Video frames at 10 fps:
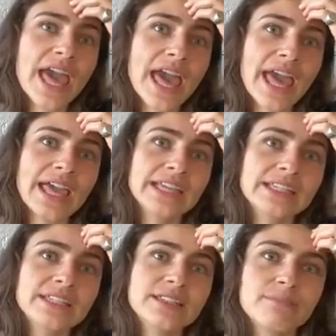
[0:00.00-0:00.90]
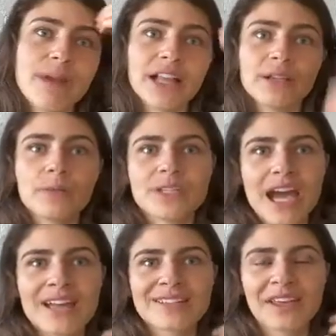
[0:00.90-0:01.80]
And Marlon was
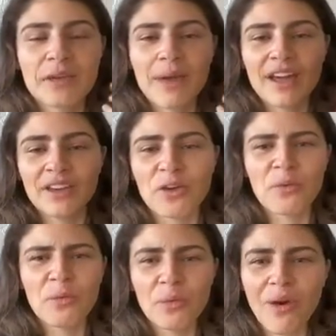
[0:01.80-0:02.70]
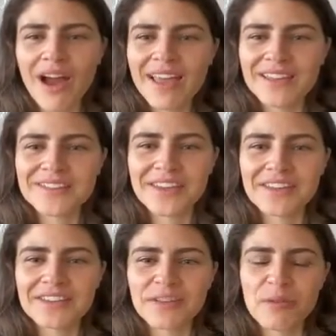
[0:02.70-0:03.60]
asking about, you know, why is
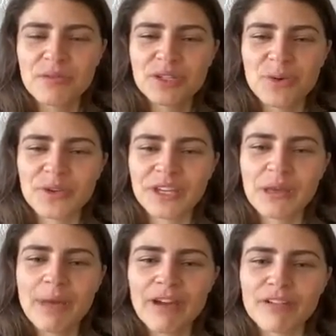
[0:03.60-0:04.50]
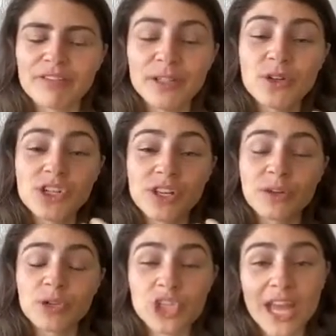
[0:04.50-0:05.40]
it that when we're talking about revolution
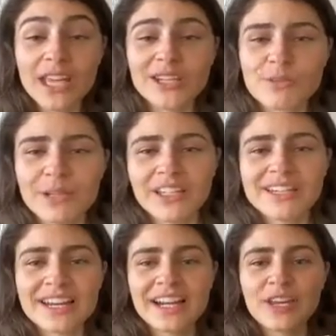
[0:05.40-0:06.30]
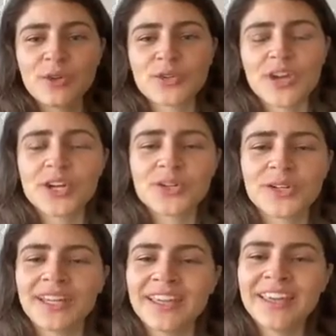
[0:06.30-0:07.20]
or change politically or
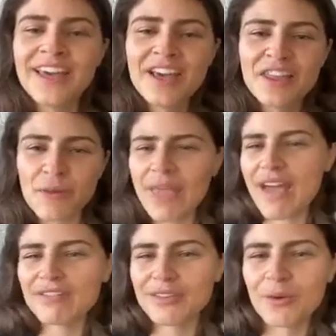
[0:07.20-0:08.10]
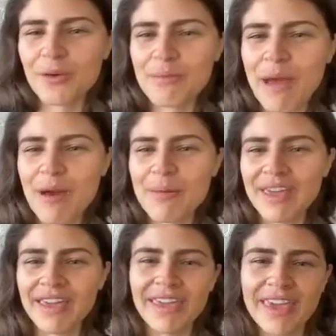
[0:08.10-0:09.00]
structurally, that we have to talk about
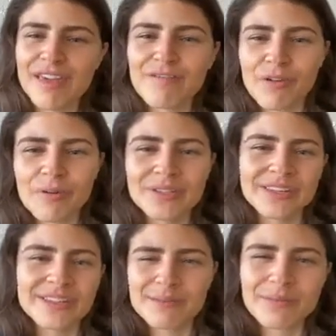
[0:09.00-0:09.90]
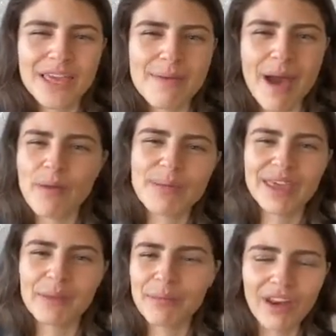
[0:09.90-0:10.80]
being careful? Is it simply about
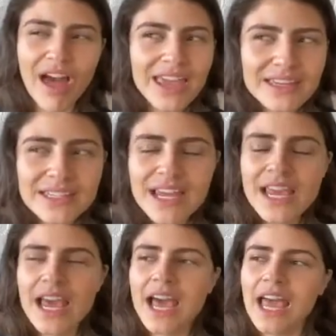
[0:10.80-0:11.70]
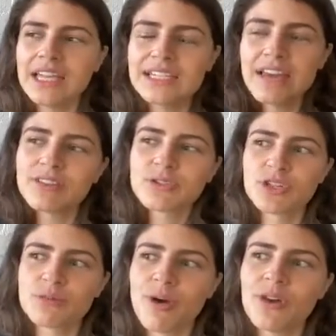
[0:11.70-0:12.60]
being polite? And David's
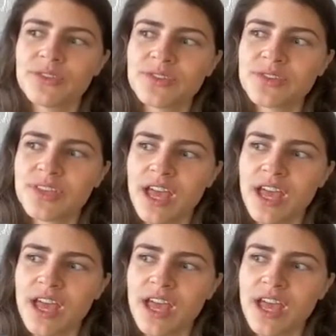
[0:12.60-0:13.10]
response